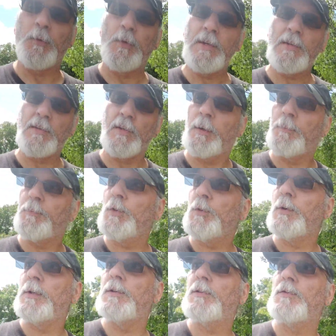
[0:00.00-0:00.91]
reason I'm
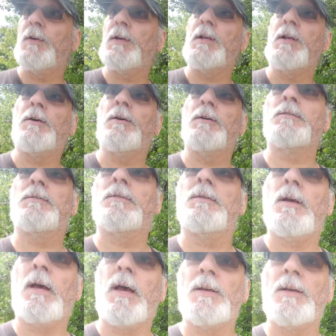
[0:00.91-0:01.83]
doing this video is,
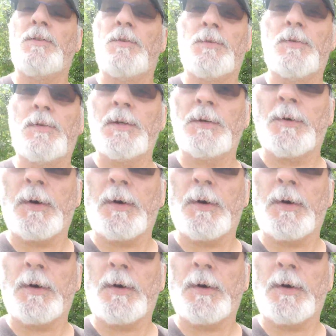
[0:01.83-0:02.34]
as you see